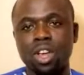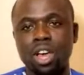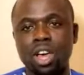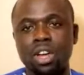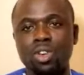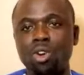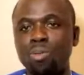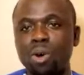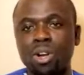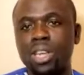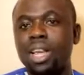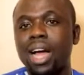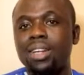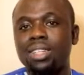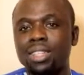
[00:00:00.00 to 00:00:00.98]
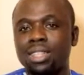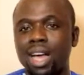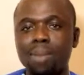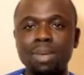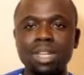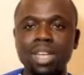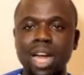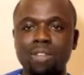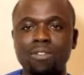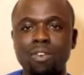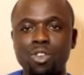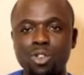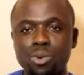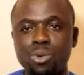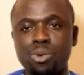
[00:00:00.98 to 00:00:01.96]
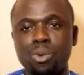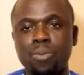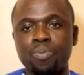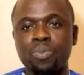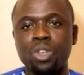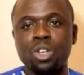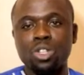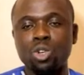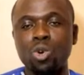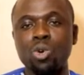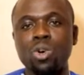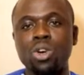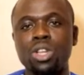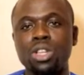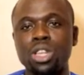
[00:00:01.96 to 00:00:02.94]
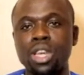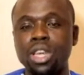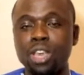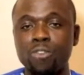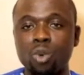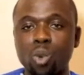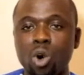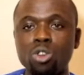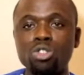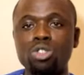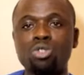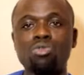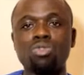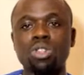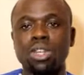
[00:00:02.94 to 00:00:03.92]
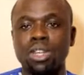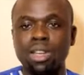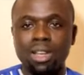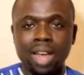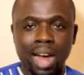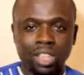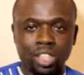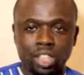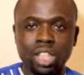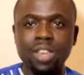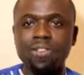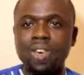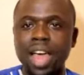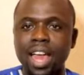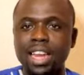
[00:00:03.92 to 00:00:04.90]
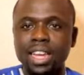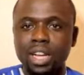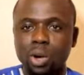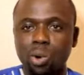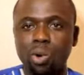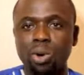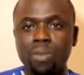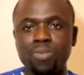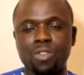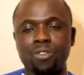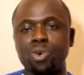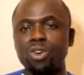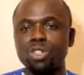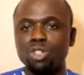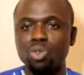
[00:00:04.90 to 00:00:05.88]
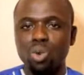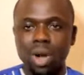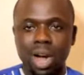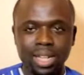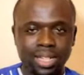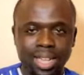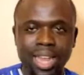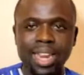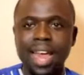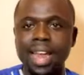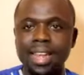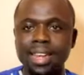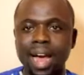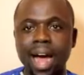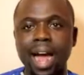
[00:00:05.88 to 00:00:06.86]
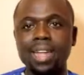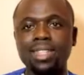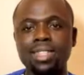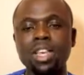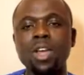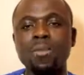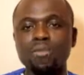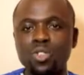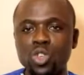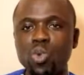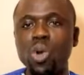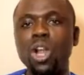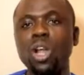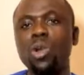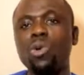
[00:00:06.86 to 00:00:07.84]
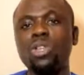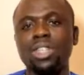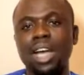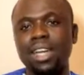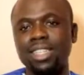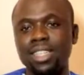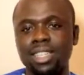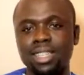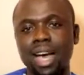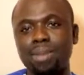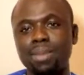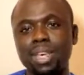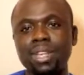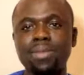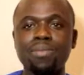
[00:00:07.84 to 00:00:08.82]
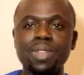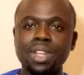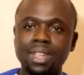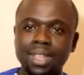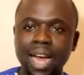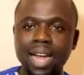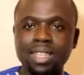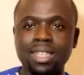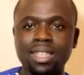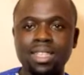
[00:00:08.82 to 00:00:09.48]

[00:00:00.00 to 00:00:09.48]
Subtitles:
Nobody can determine that for you. So if you want to achieve any goal, if you want to attain any height, you alone can determine that